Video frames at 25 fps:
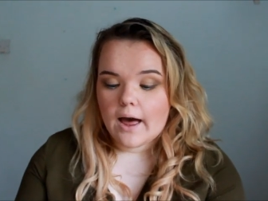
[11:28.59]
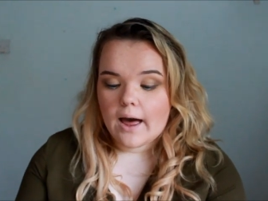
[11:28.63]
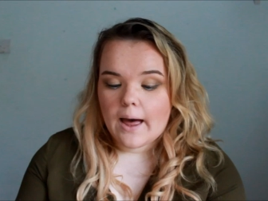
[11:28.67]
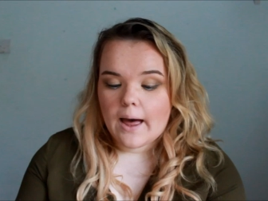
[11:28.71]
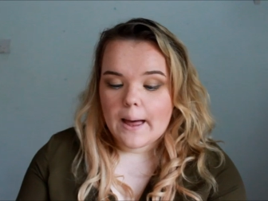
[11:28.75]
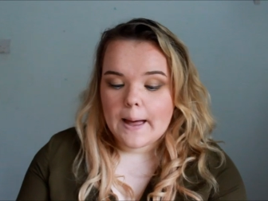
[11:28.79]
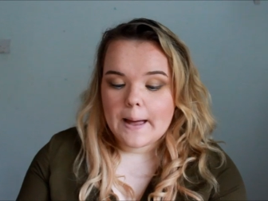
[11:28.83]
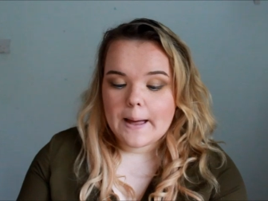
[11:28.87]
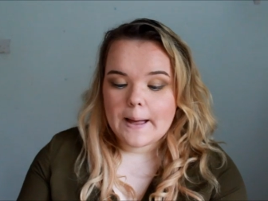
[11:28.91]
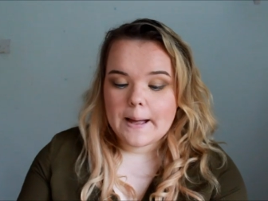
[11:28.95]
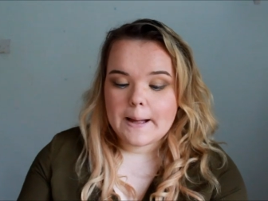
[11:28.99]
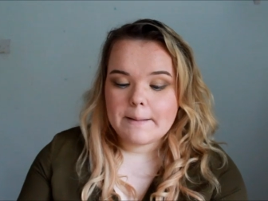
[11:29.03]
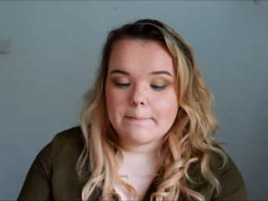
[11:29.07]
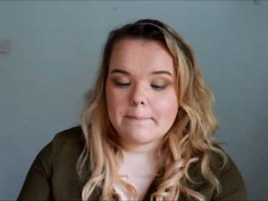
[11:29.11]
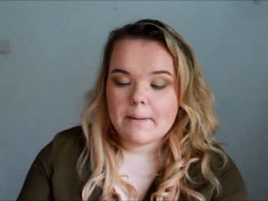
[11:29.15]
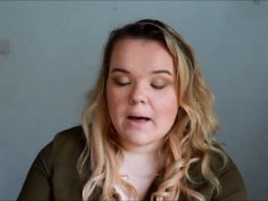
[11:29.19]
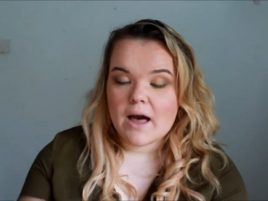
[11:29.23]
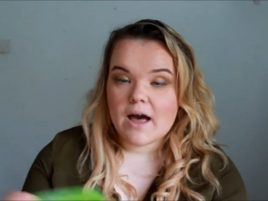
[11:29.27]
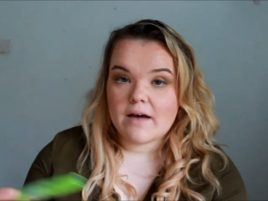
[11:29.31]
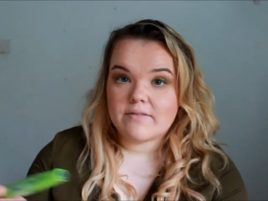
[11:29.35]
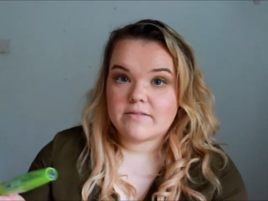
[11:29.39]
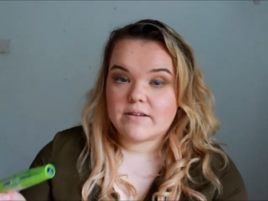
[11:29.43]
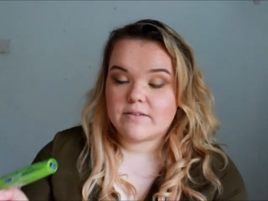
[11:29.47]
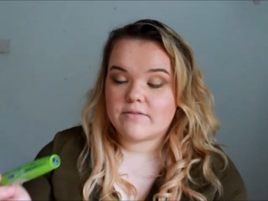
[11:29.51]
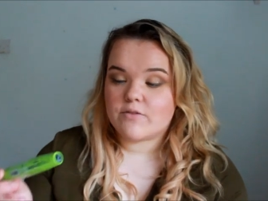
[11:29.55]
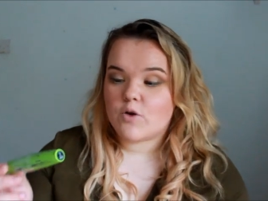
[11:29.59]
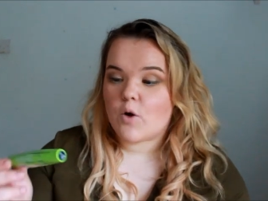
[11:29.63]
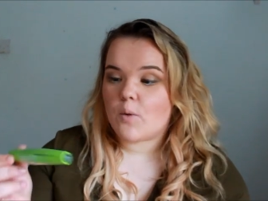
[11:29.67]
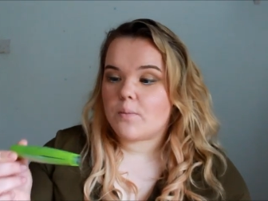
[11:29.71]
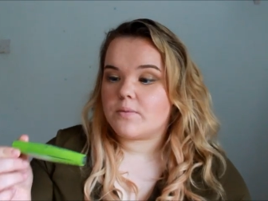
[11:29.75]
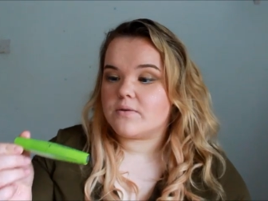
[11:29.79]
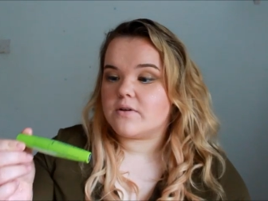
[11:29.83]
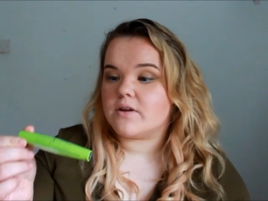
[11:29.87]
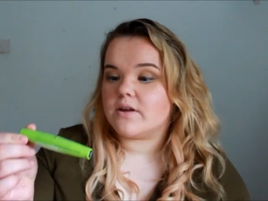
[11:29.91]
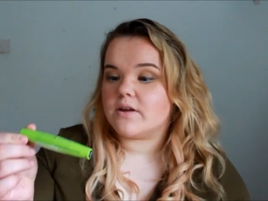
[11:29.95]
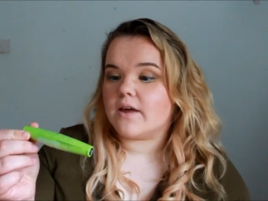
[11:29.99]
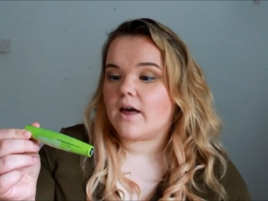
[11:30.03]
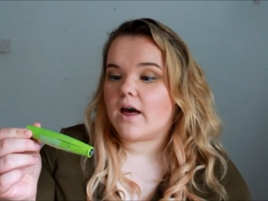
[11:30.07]
Um, I haven't even
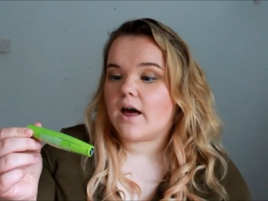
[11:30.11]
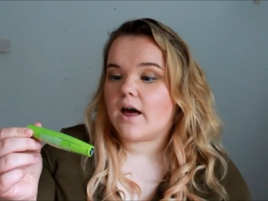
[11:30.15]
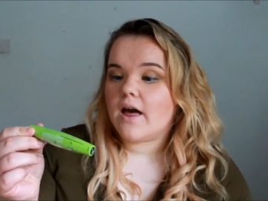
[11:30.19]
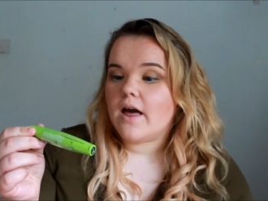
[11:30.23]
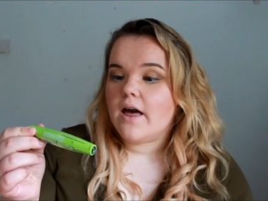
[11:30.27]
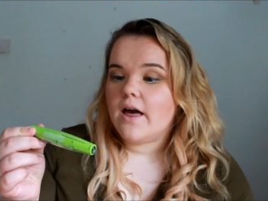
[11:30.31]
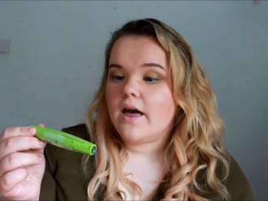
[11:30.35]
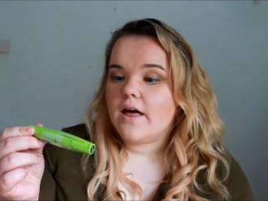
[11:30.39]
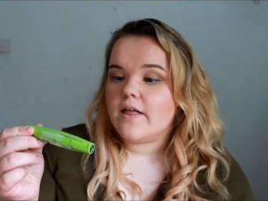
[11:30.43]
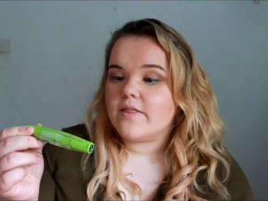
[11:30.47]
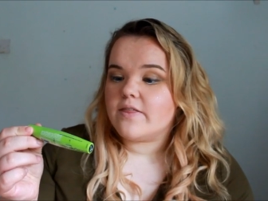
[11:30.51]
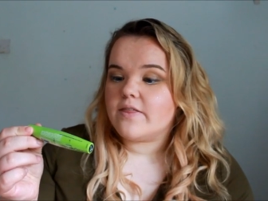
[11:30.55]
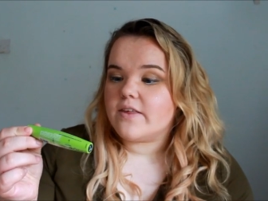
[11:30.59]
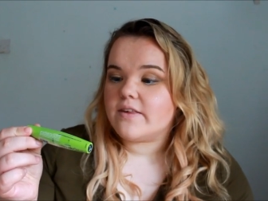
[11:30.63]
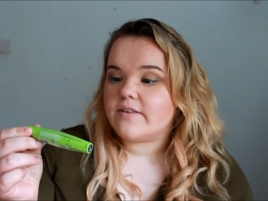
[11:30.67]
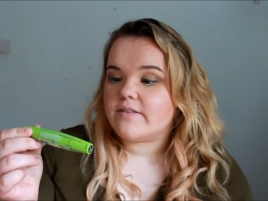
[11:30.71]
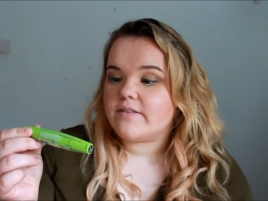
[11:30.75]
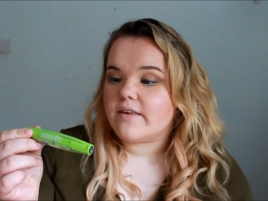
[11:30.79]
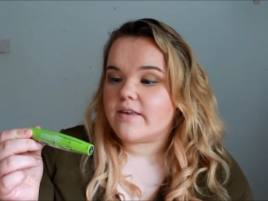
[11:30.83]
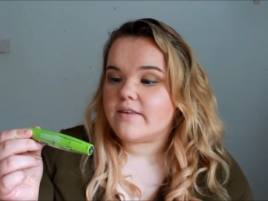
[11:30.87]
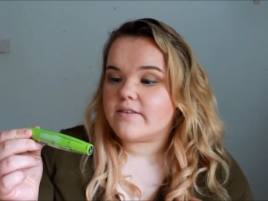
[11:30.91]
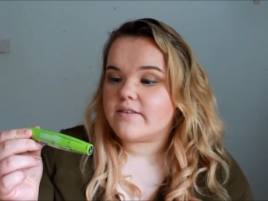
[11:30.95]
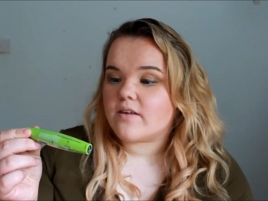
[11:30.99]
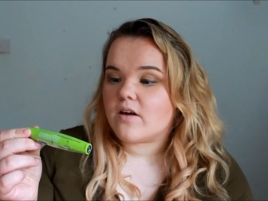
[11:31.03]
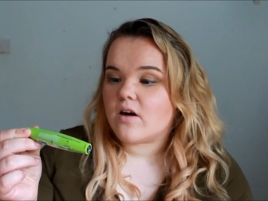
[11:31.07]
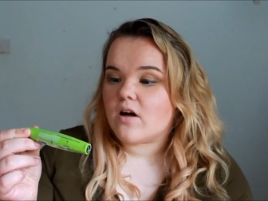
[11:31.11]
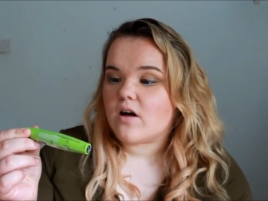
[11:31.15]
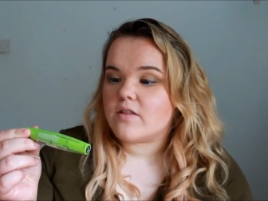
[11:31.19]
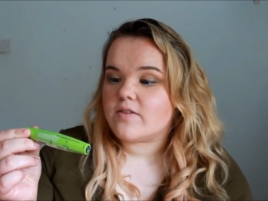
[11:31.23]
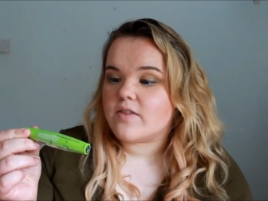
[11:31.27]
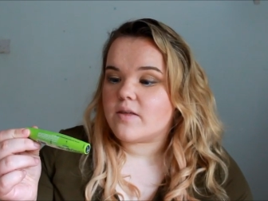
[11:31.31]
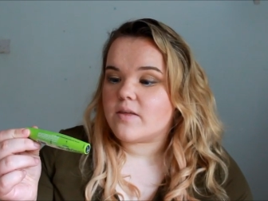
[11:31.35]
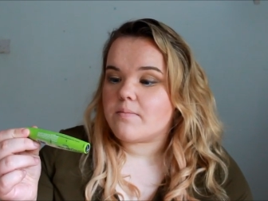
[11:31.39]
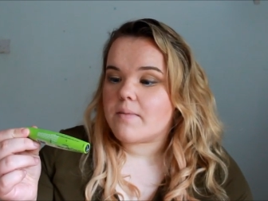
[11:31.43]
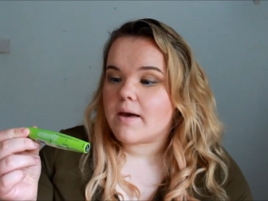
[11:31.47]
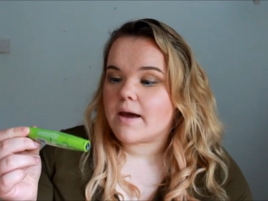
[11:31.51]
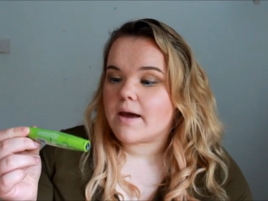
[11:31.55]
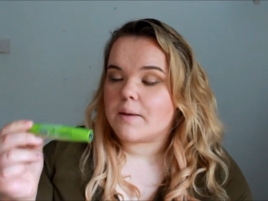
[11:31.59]
opened it yet. This is called
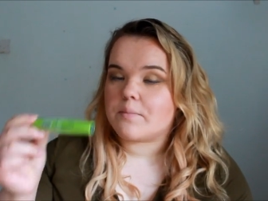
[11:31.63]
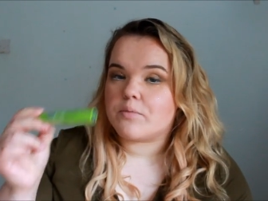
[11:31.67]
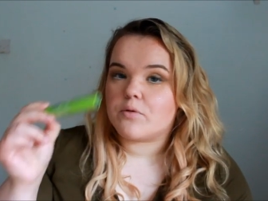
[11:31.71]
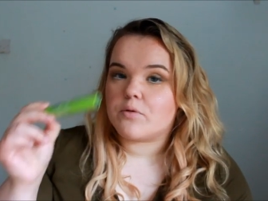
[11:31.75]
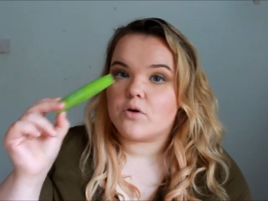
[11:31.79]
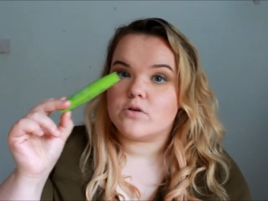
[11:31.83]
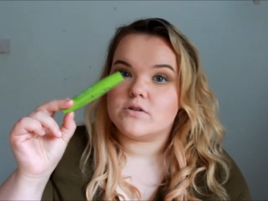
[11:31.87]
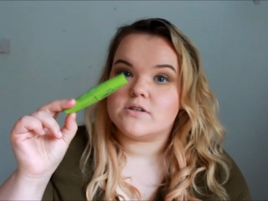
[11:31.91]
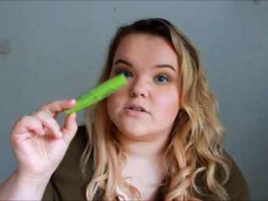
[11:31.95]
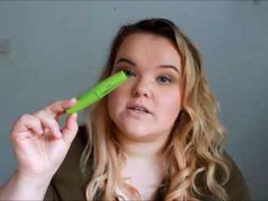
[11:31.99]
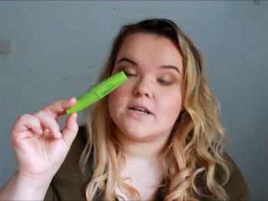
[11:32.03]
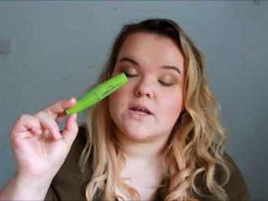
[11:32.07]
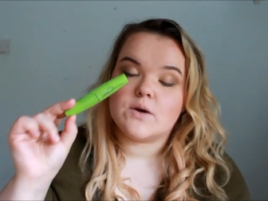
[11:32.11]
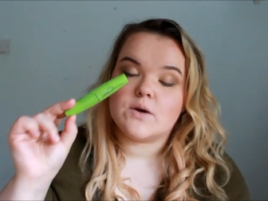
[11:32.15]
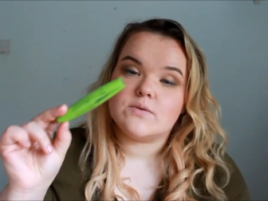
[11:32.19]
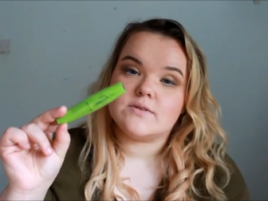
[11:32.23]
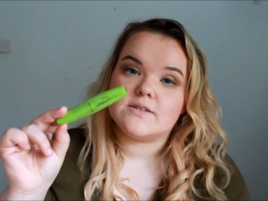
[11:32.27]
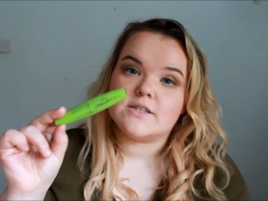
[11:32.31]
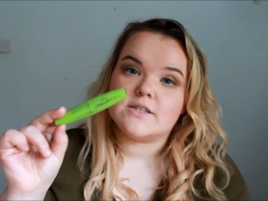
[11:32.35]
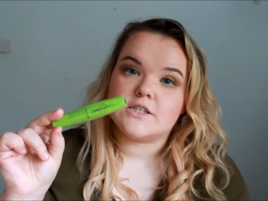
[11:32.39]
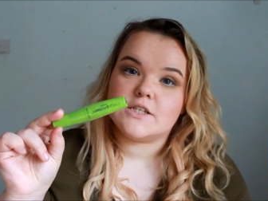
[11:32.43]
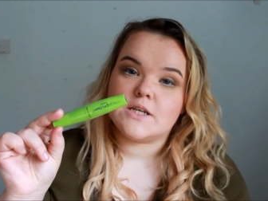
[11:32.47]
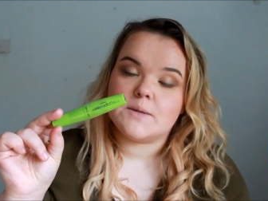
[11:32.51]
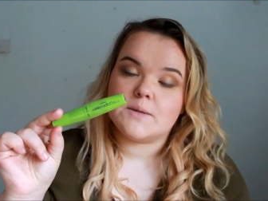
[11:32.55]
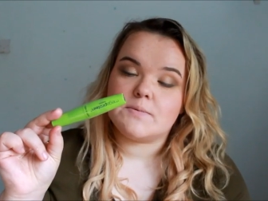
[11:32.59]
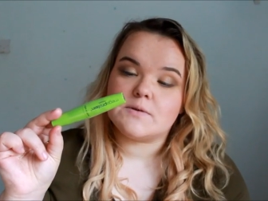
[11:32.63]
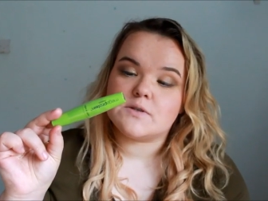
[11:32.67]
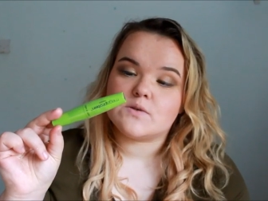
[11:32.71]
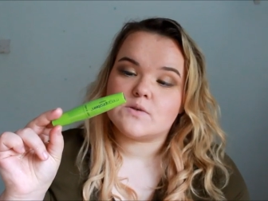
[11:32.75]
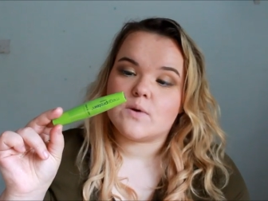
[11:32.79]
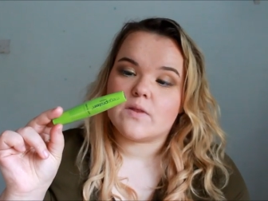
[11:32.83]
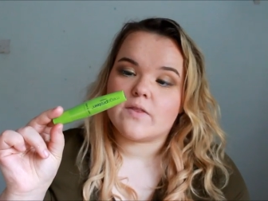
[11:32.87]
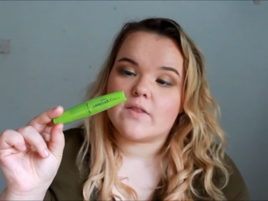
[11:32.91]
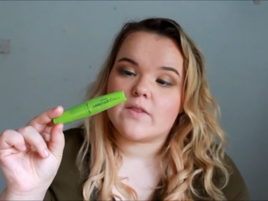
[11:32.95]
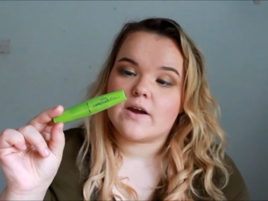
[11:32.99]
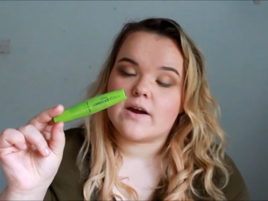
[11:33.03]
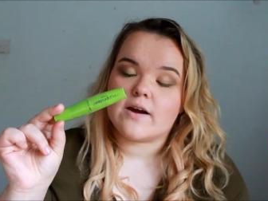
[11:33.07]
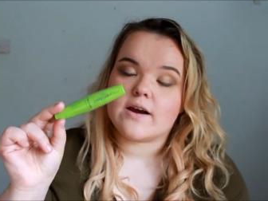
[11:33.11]
the Mega Protein. It was the cheapest
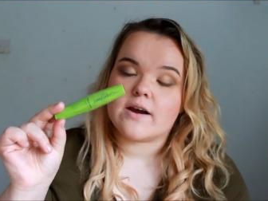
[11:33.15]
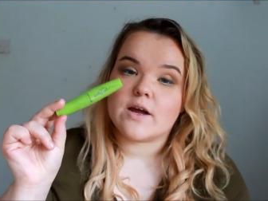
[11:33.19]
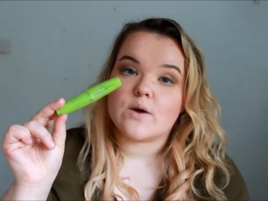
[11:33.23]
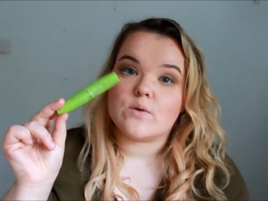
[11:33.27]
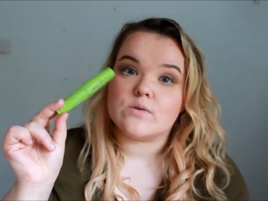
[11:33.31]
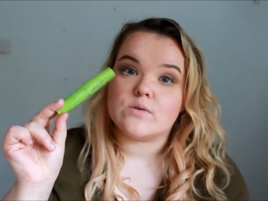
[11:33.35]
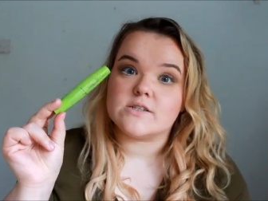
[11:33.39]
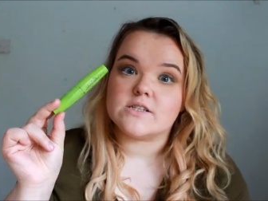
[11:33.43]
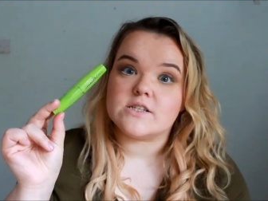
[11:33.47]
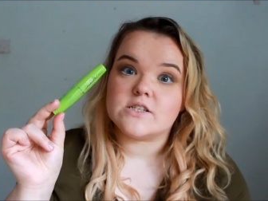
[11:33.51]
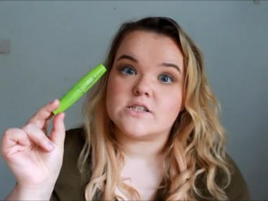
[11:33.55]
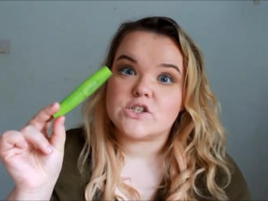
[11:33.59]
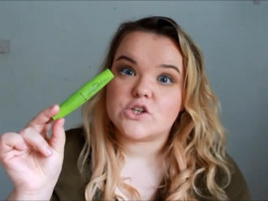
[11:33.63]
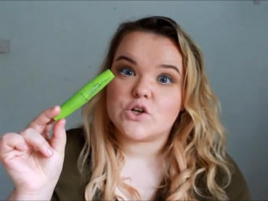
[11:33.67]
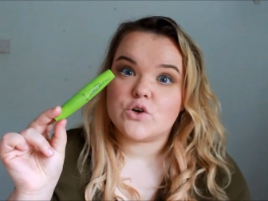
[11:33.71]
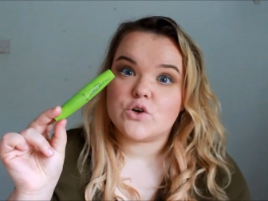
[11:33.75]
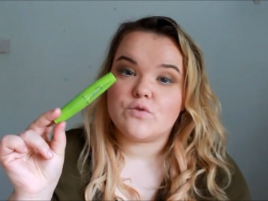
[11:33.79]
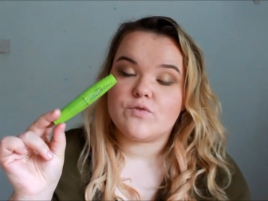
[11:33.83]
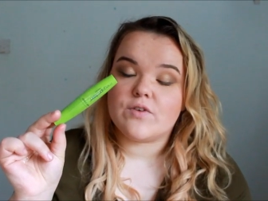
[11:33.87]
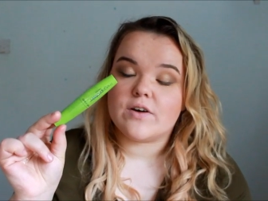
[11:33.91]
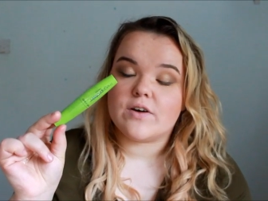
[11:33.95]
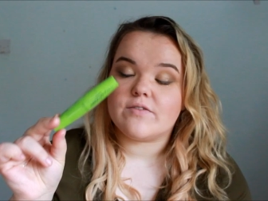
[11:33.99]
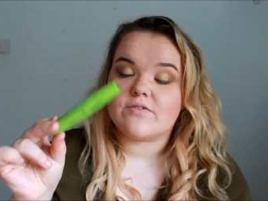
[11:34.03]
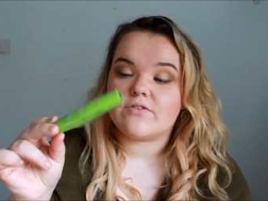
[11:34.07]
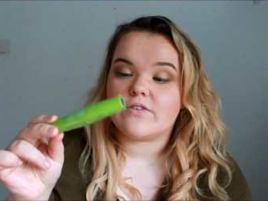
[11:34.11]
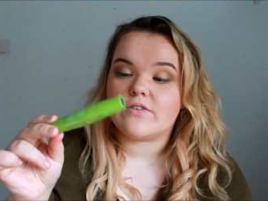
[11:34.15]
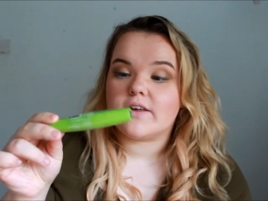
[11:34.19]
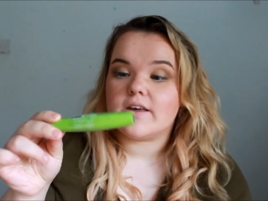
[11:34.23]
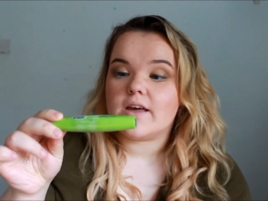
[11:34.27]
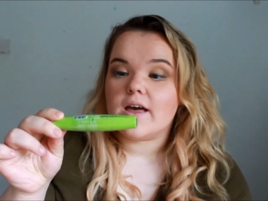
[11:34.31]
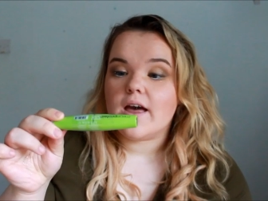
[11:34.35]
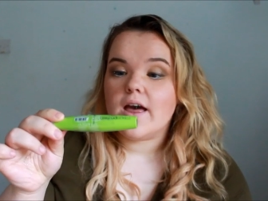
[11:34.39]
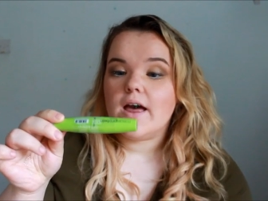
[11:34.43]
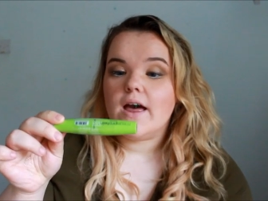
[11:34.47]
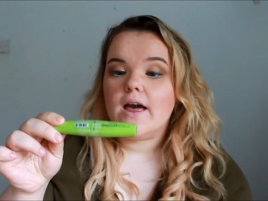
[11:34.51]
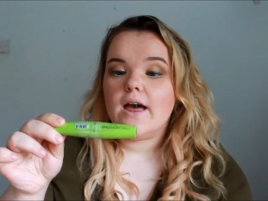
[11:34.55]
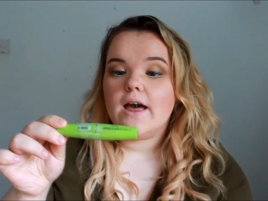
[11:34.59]
one there. It was two fifty.